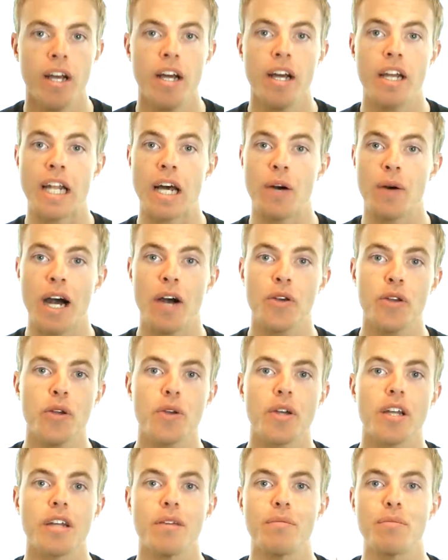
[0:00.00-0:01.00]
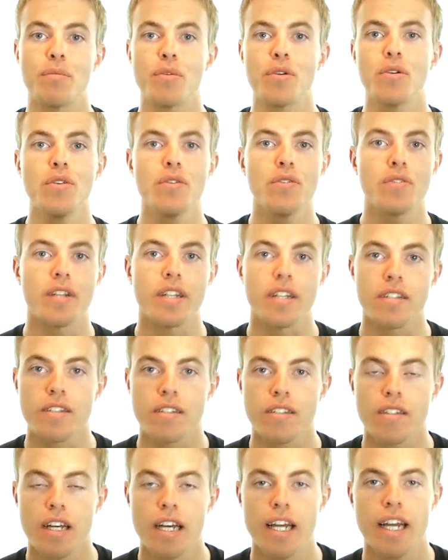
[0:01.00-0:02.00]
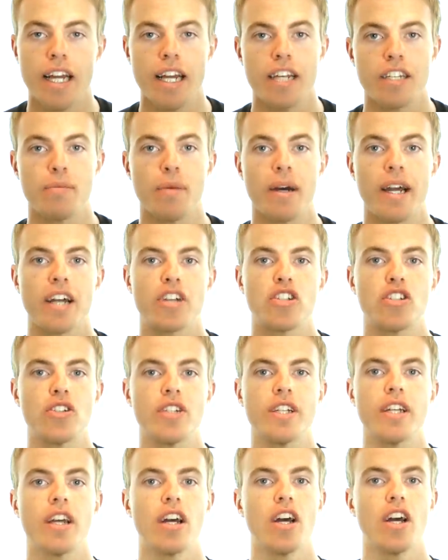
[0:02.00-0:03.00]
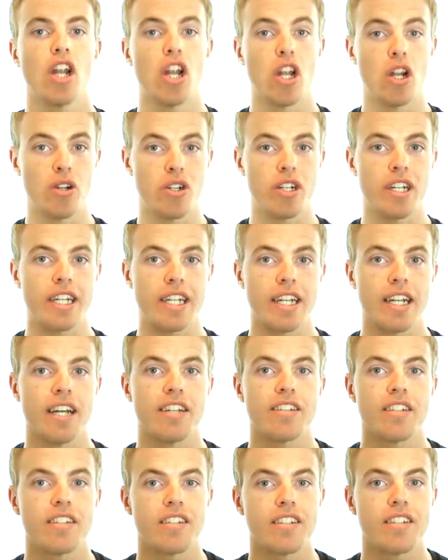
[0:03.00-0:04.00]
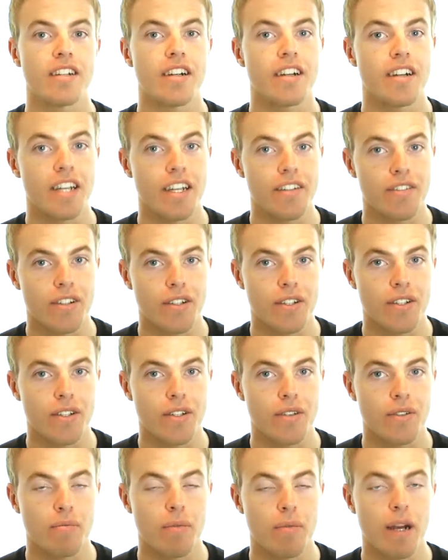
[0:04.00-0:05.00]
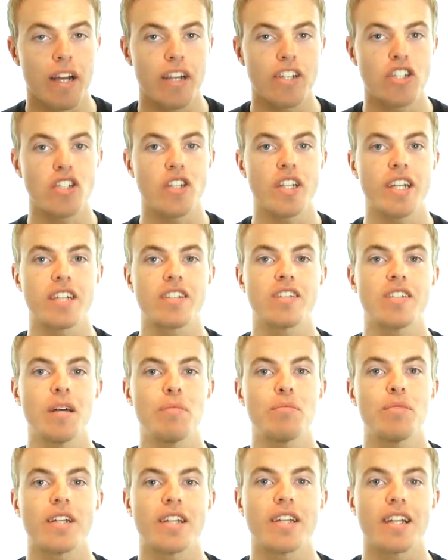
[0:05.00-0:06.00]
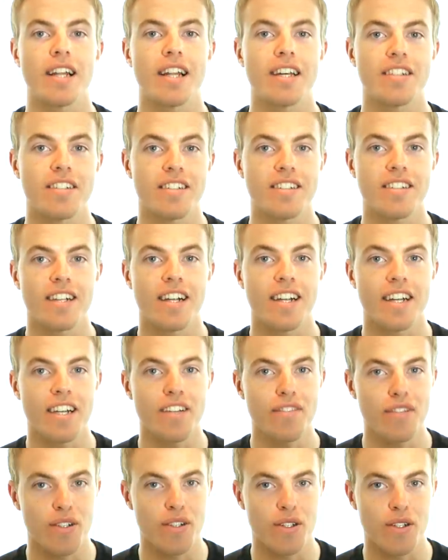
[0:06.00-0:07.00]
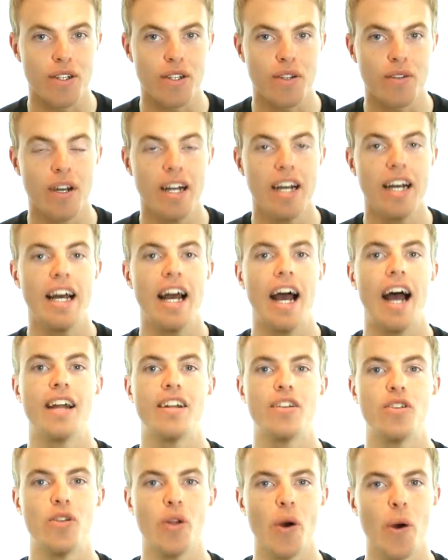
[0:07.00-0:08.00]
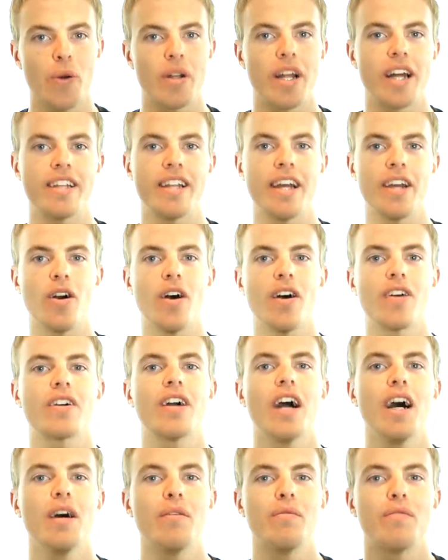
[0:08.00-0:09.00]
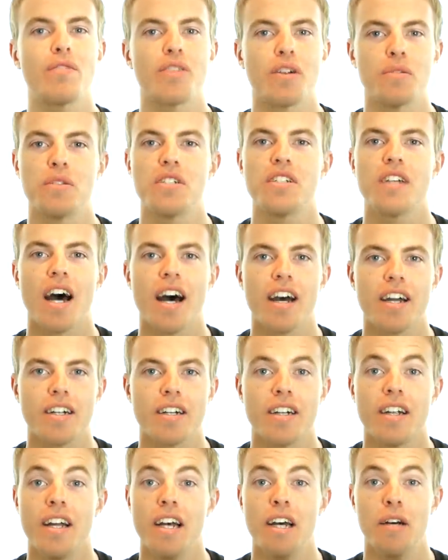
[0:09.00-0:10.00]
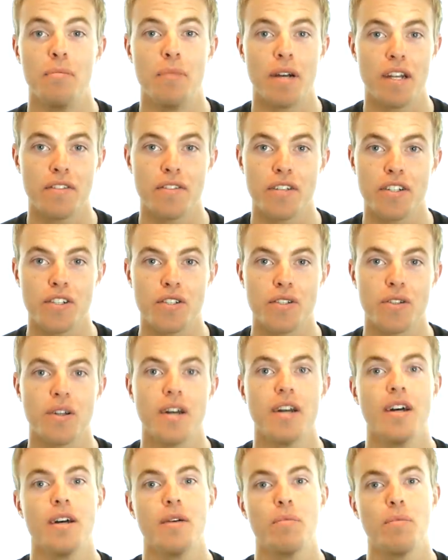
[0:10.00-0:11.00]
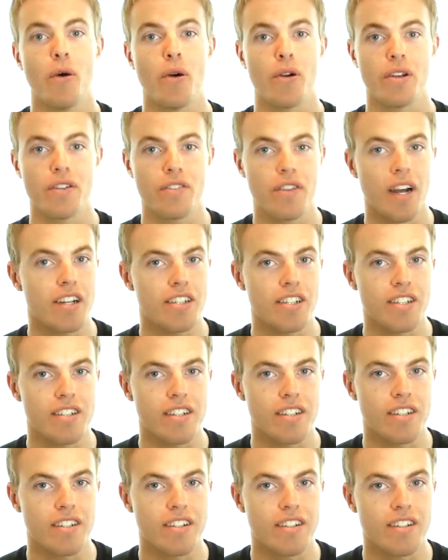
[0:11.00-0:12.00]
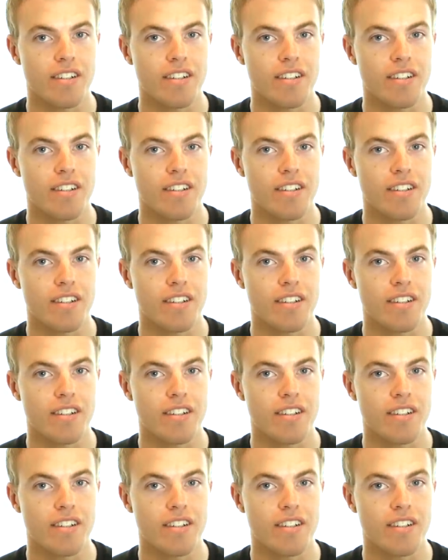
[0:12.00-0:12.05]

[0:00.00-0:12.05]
Now, how you can improve this is by actually learning the lessons that are given to you, by actually accepting the lessons that are given to you, and know that they all come from this higher beneficial point of consciousness.